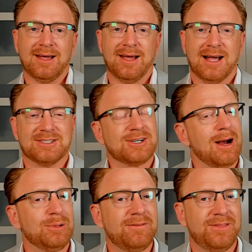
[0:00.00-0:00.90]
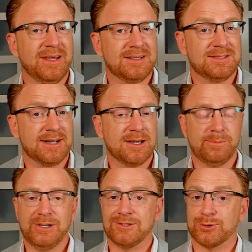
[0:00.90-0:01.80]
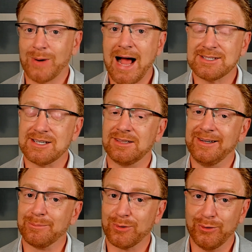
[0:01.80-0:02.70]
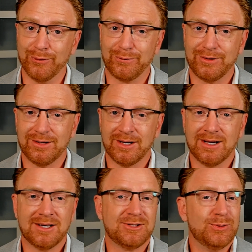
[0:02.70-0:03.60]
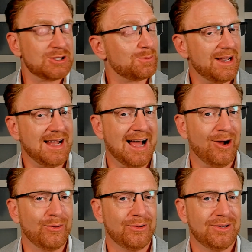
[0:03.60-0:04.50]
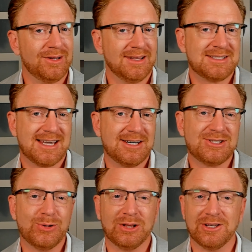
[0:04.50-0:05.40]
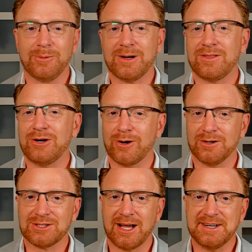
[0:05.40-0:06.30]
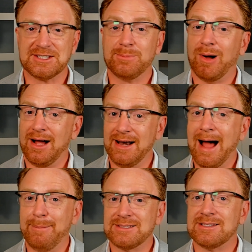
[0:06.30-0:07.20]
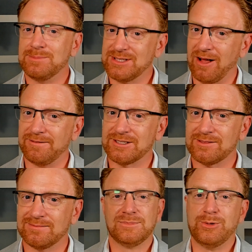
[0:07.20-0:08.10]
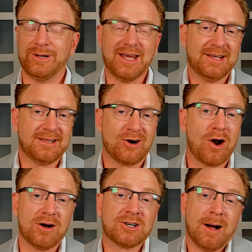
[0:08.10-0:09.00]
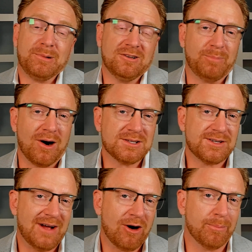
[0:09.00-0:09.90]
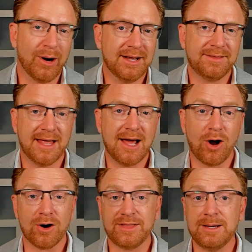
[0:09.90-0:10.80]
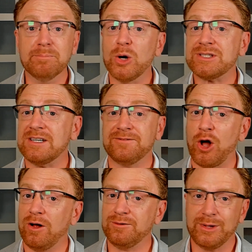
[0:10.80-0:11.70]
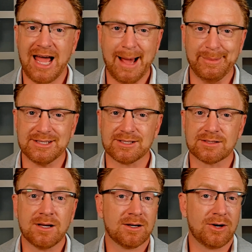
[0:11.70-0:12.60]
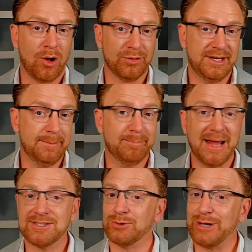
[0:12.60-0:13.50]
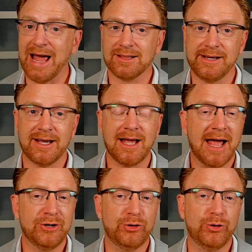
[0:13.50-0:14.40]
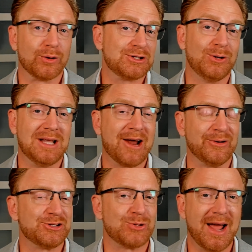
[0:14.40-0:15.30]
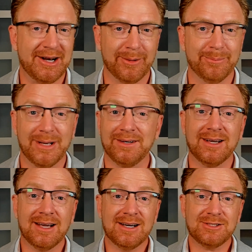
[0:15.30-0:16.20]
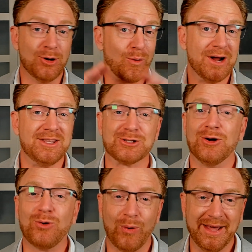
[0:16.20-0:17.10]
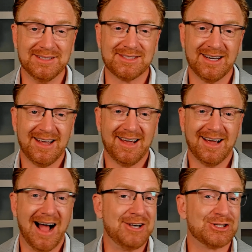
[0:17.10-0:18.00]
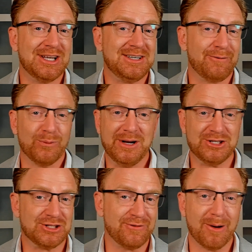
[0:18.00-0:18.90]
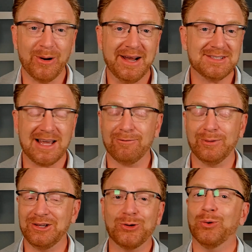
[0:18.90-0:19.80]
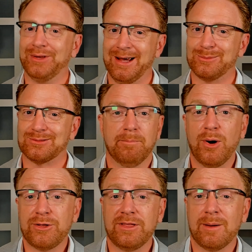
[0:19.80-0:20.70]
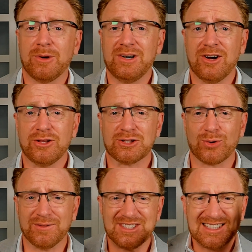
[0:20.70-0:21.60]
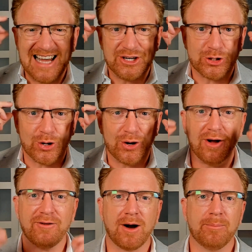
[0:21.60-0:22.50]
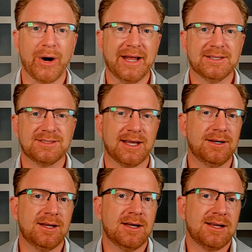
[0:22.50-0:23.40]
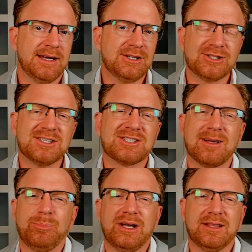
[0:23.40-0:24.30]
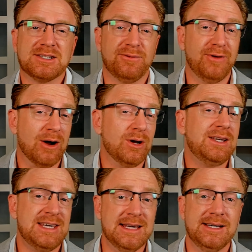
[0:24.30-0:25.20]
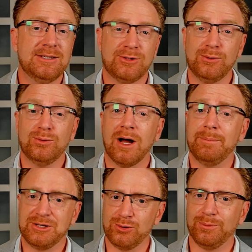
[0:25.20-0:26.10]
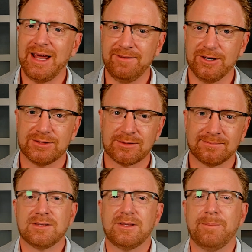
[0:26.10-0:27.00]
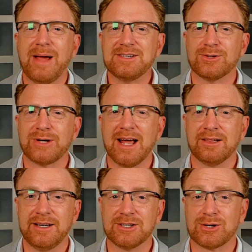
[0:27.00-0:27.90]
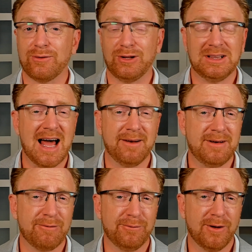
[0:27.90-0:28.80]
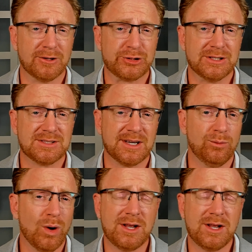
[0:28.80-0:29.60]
has a couple of things that can be drastically improved. To explain how, let's get into a little bit of the neuroscience behind habits themselves. To begin, there are a couple of parts of our brain that are the most involved with habits, called the basal ganglia and dorsolateral striatum. And don't worry, there's no quiz. I just think different regions of our brains have really cool names. Both of them are near the sort of center of our brains, and each does something that's very key to habitual behaviors. The basal ganglia serve a lot of different functions, and one